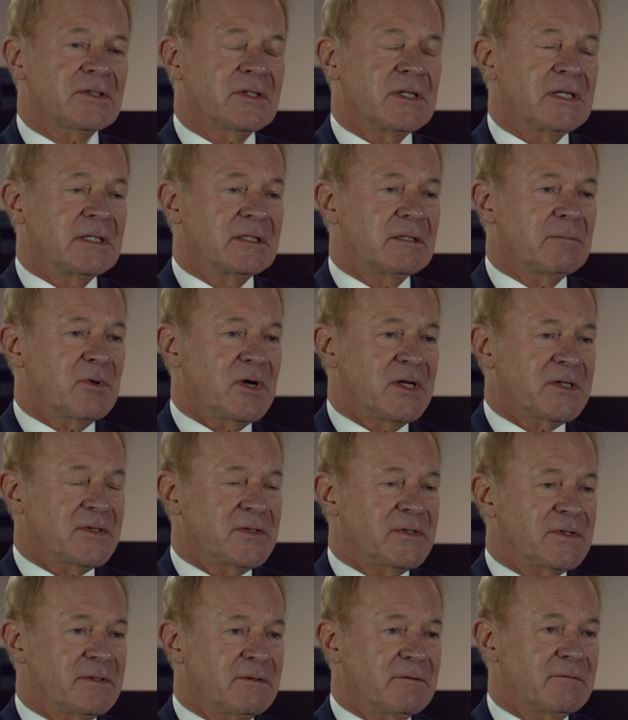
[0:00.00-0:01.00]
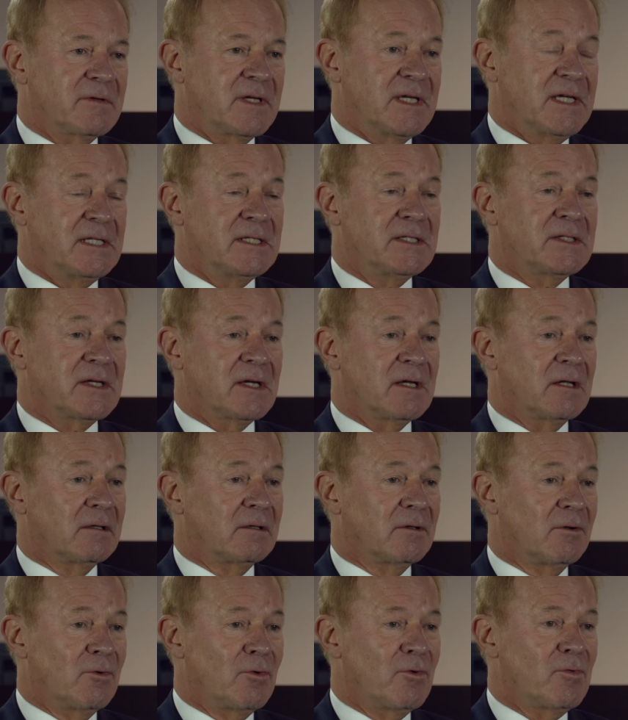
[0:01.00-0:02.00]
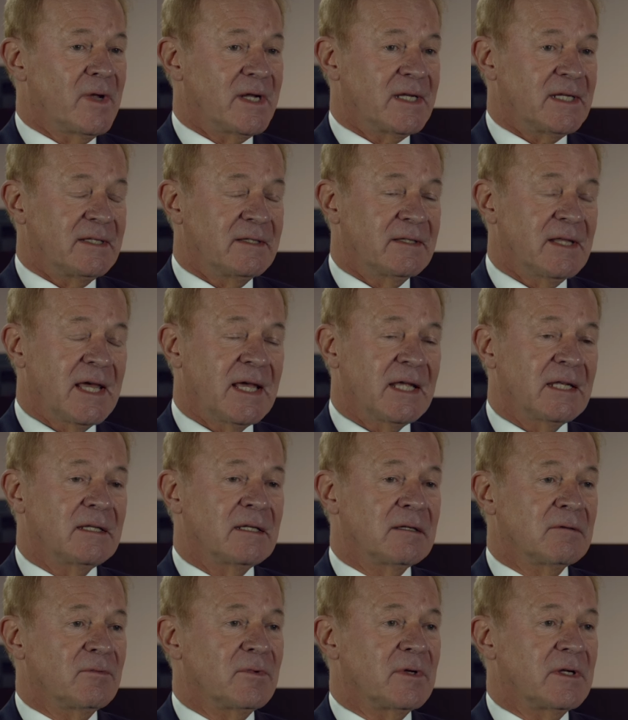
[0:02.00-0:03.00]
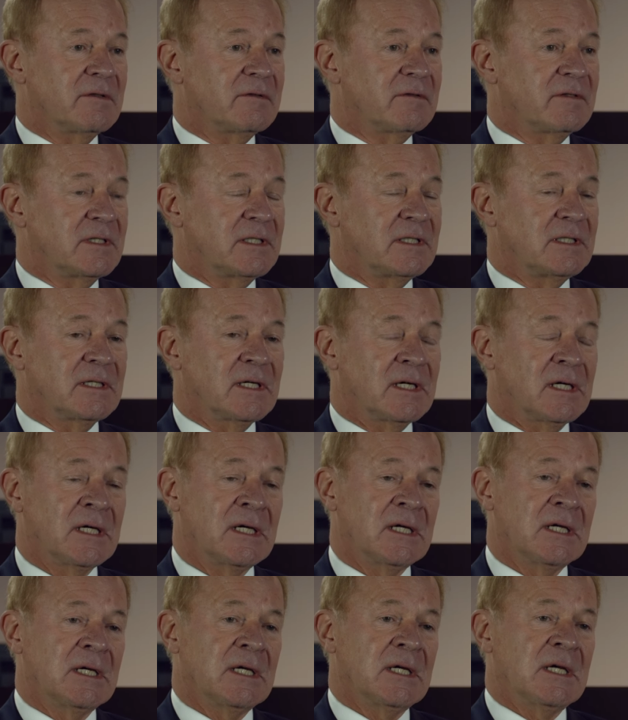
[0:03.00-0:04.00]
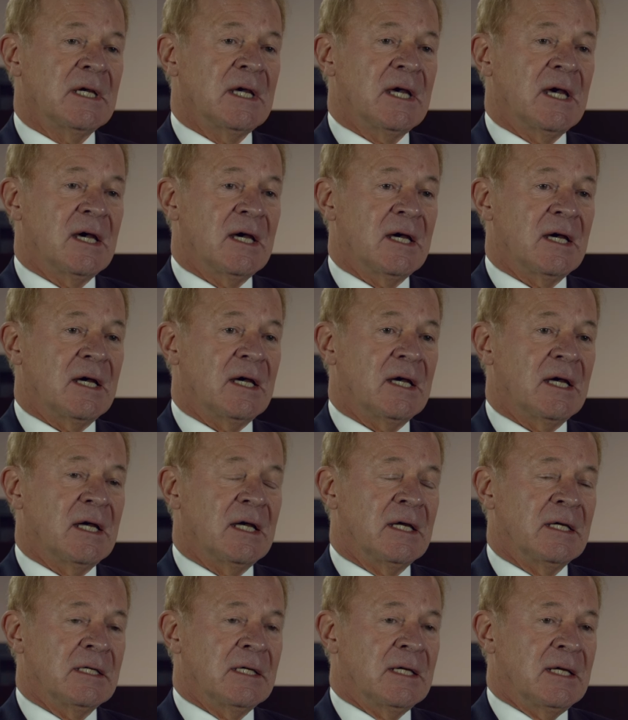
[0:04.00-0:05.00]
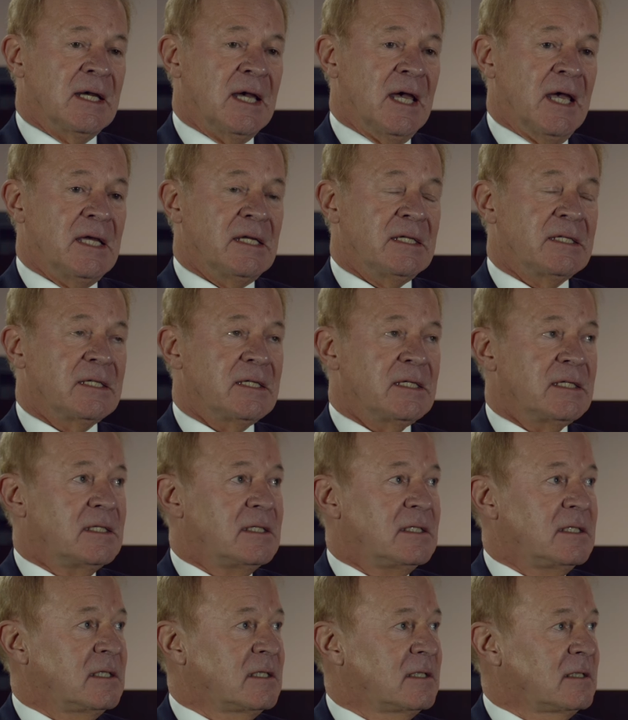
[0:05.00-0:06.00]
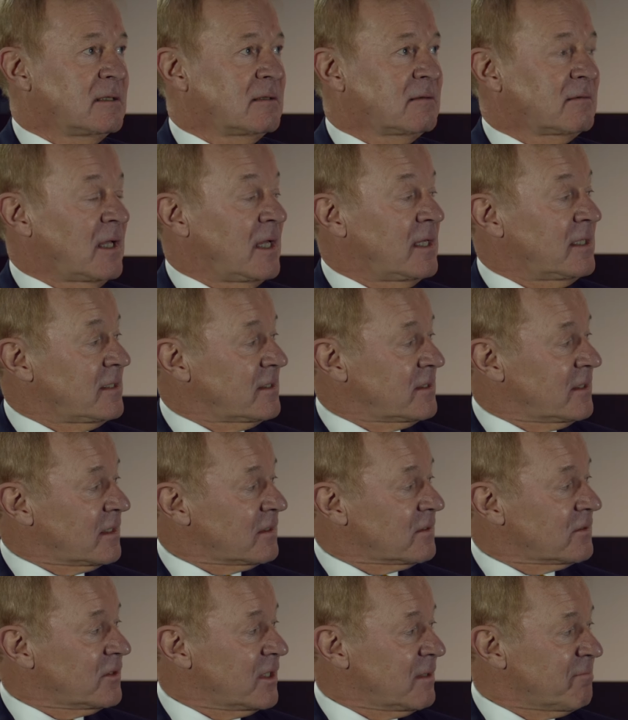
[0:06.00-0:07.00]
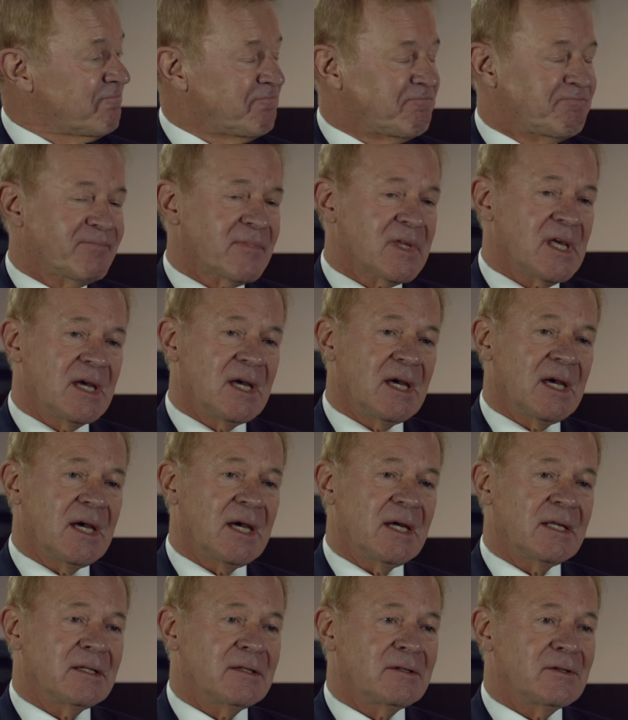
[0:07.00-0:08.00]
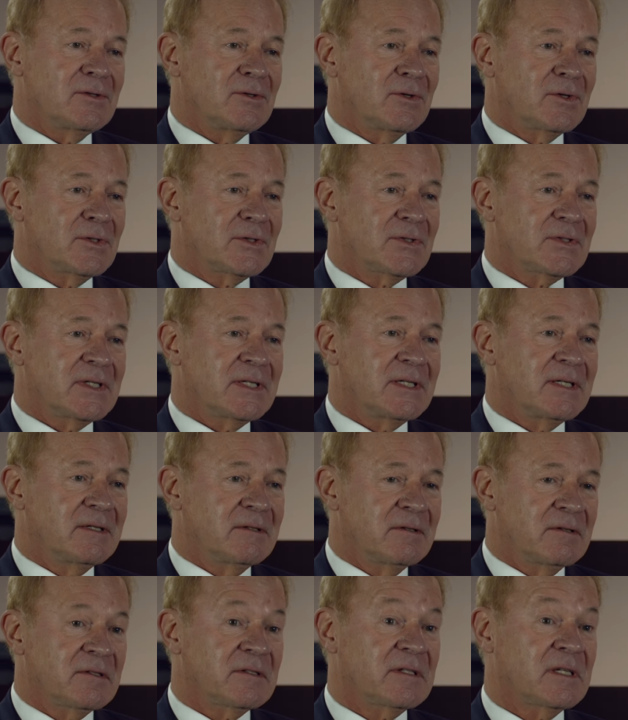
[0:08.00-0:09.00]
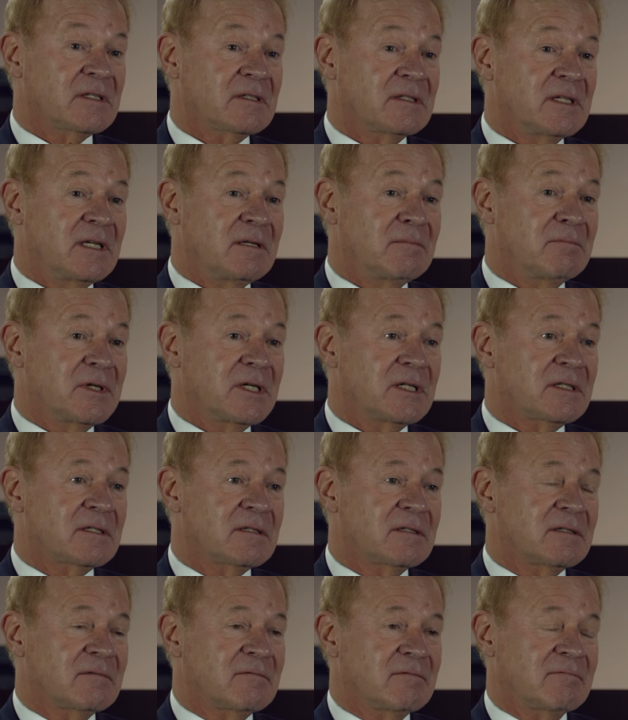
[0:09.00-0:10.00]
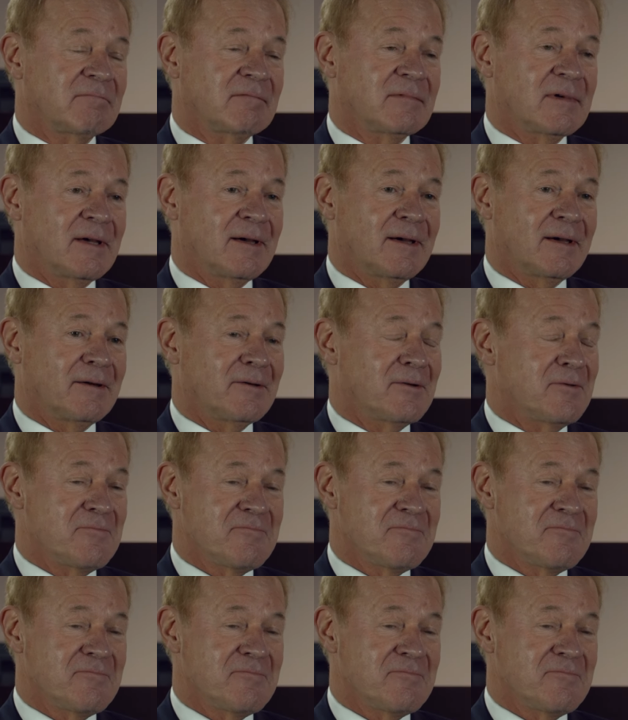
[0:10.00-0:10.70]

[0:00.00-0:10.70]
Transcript: seeing the presence of Intel already then with the uh, uh, eighty eighty-six chip. Yep. And you could see sixteen bit. Uh,